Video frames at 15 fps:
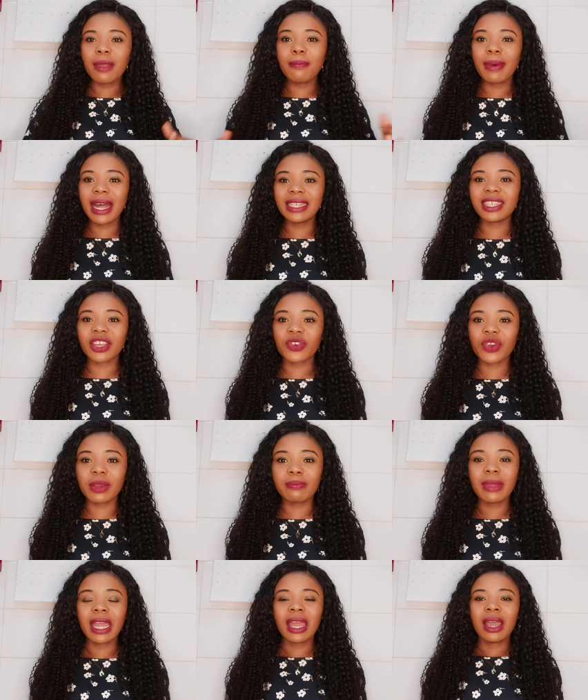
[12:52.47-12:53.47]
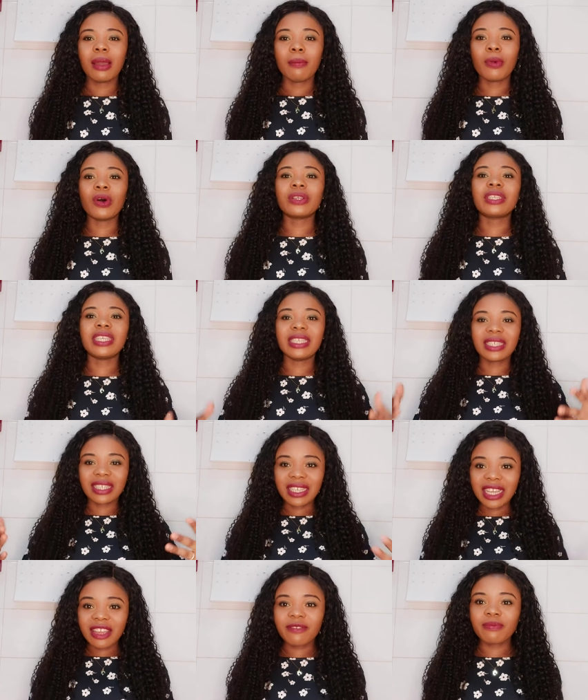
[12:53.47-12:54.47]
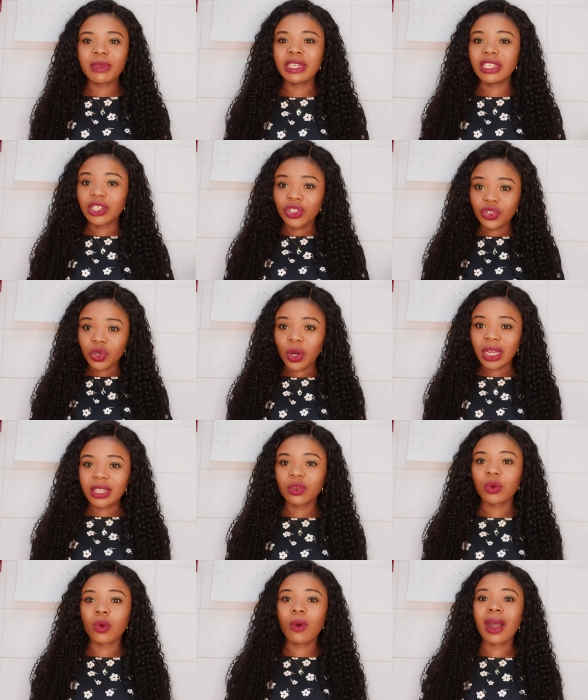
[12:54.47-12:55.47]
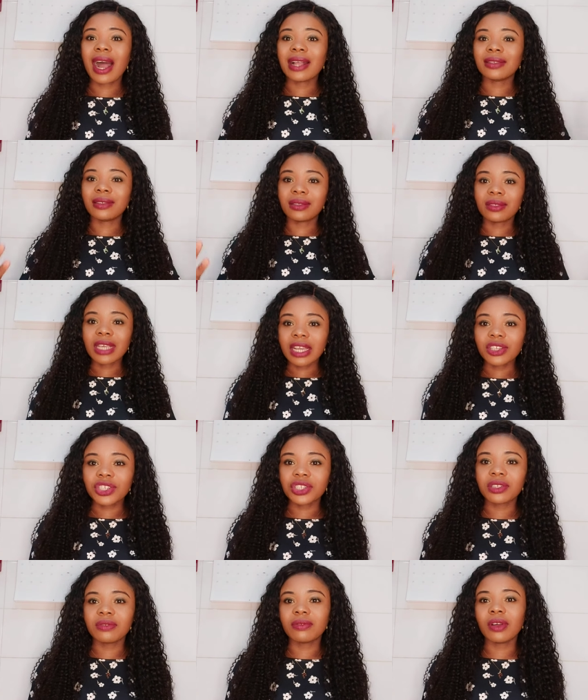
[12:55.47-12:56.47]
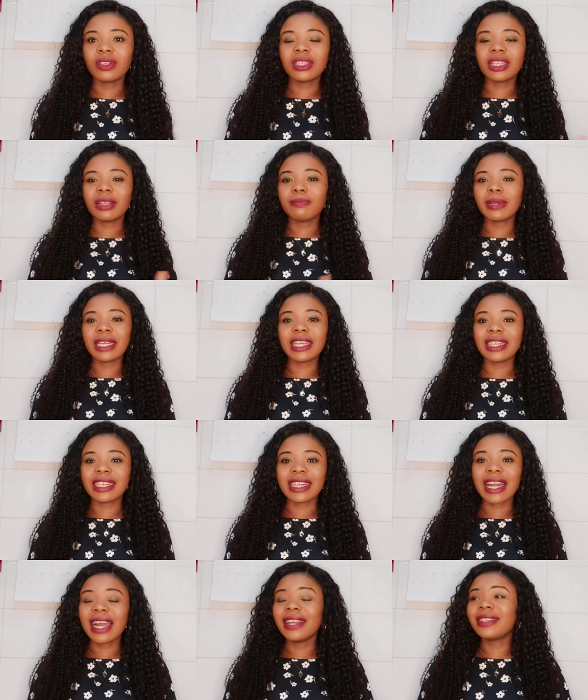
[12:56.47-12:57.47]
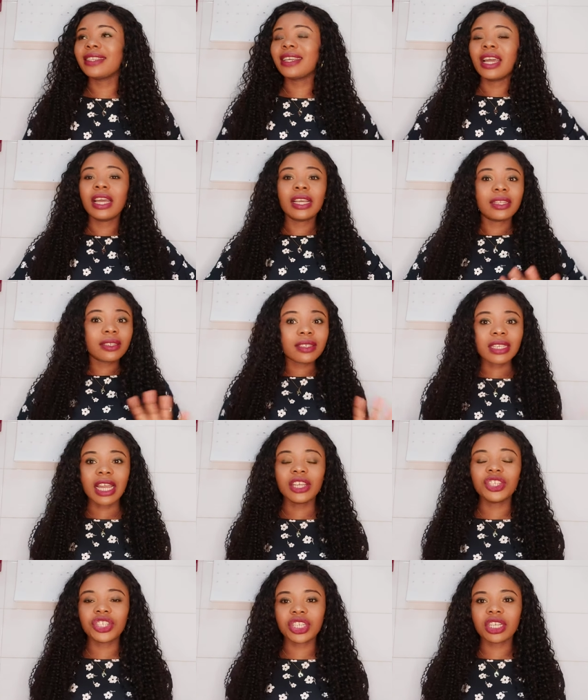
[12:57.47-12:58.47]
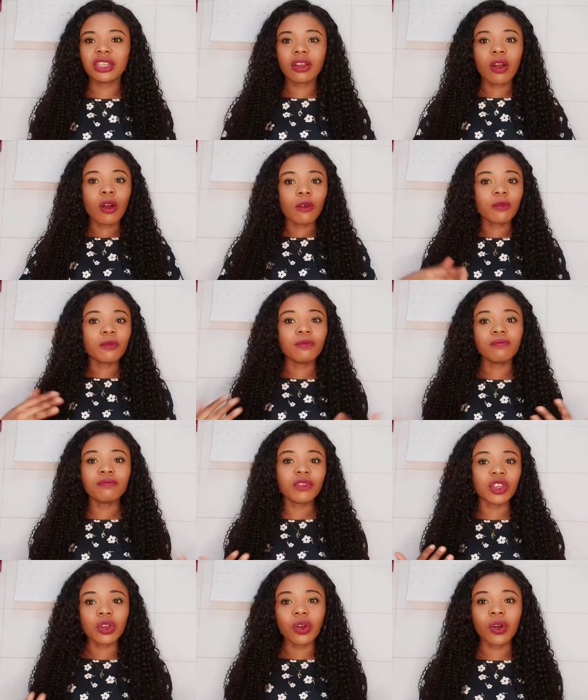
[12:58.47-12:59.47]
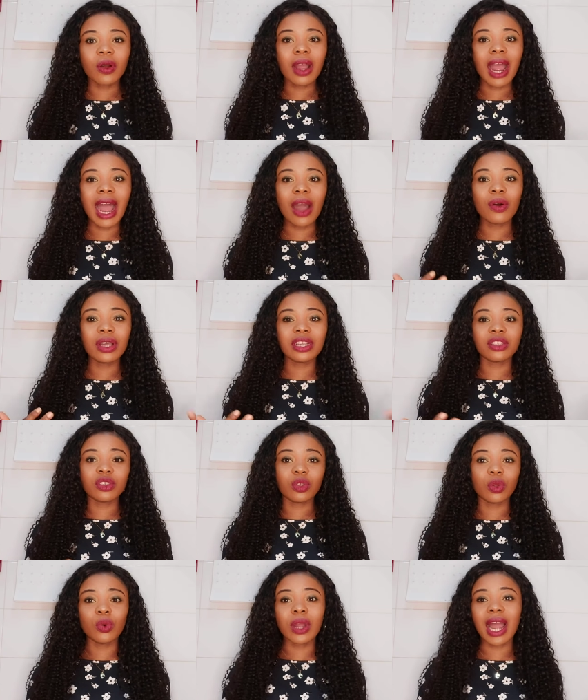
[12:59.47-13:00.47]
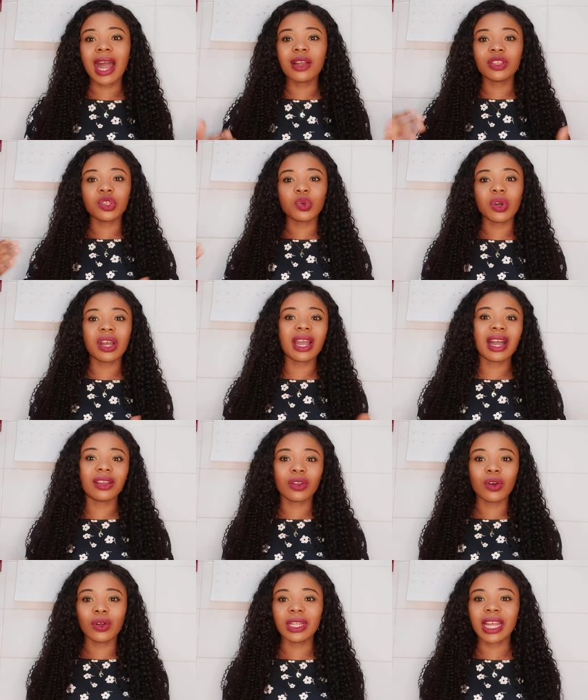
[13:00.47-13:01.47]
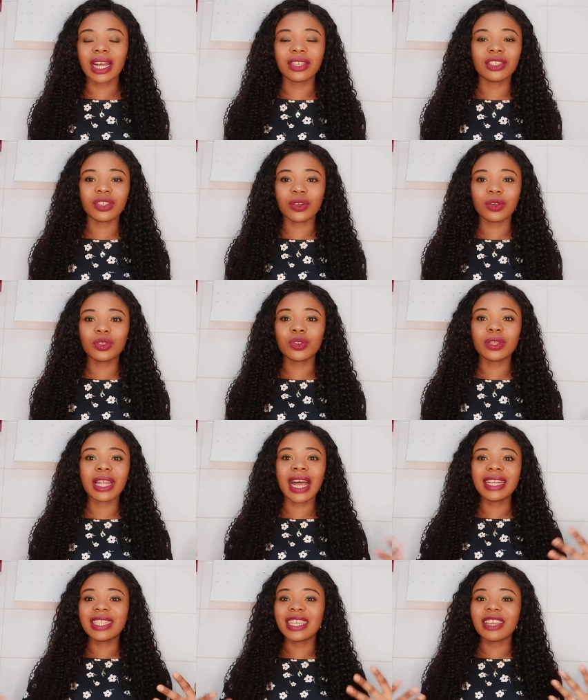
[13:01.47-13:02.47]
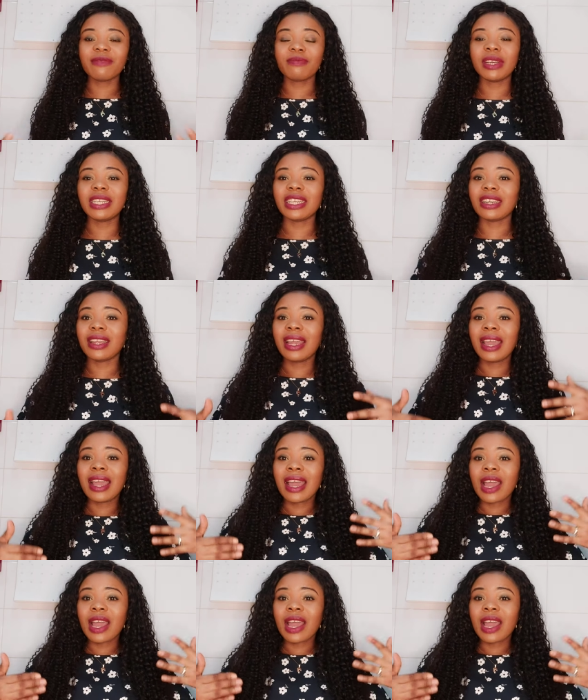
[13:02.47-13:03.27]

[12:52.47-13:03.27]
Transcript: about cream, but it gives me the joy to go and search, not sleeping in the night, searching of, you know, how it look, how it work, and all that, you know. So that gives me the